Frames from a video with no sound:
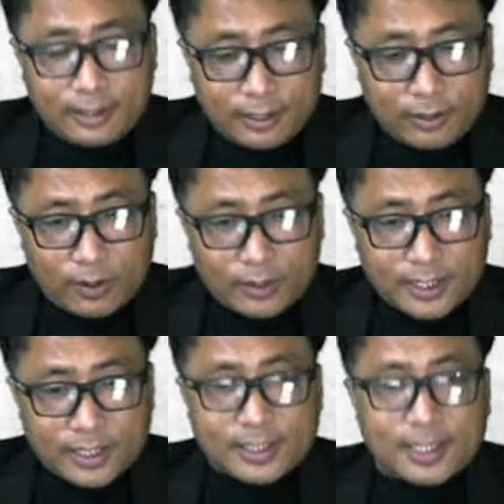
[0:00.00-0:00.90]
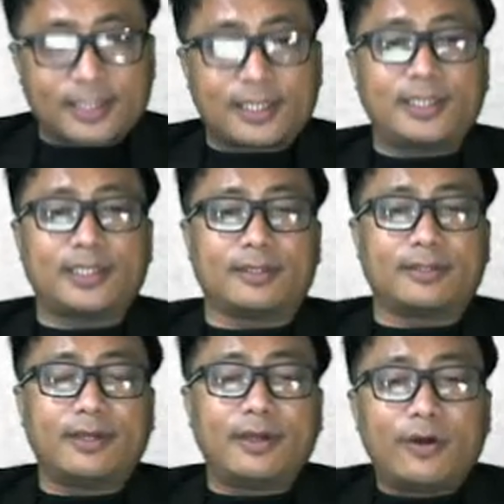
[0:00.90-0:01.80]
ecological
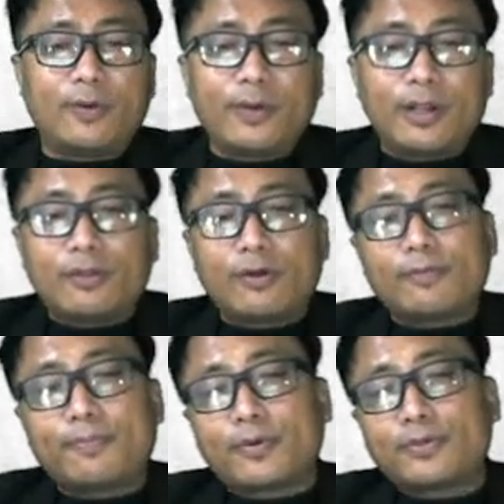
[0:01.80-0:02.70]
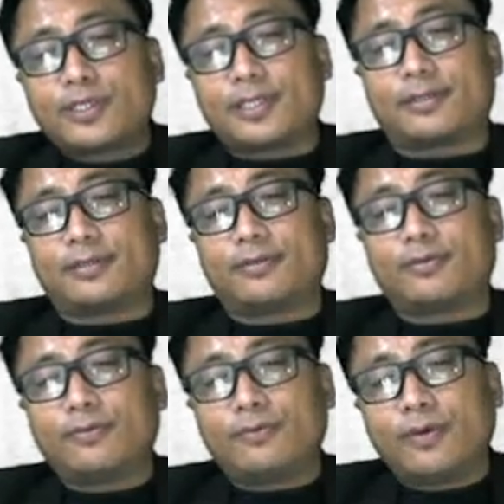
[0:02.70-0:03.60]
succession, will not proceed
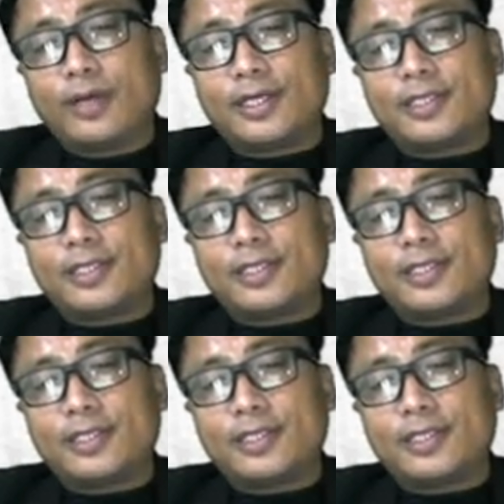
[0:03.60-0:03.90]
to